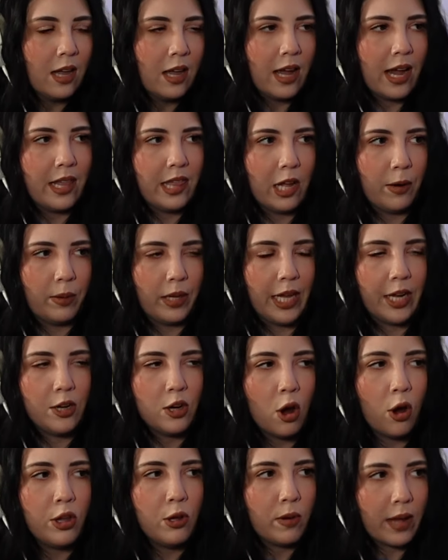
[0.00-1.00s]
And they were like,
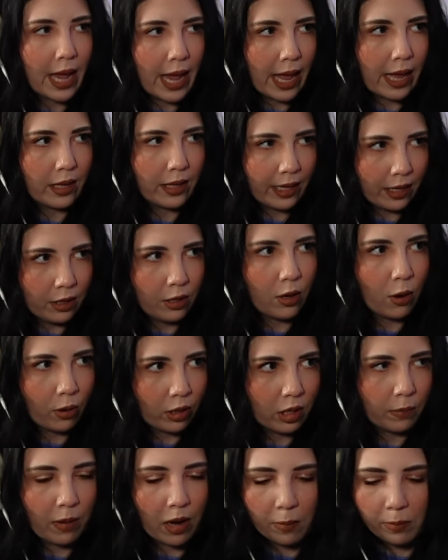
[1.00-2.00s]
"No, you can't. Like go to
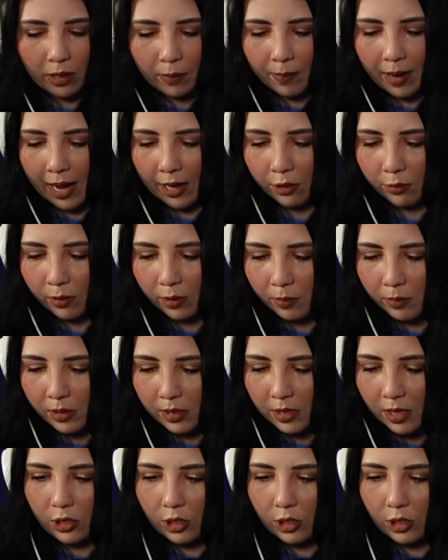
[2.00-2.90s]
the public bathrooms."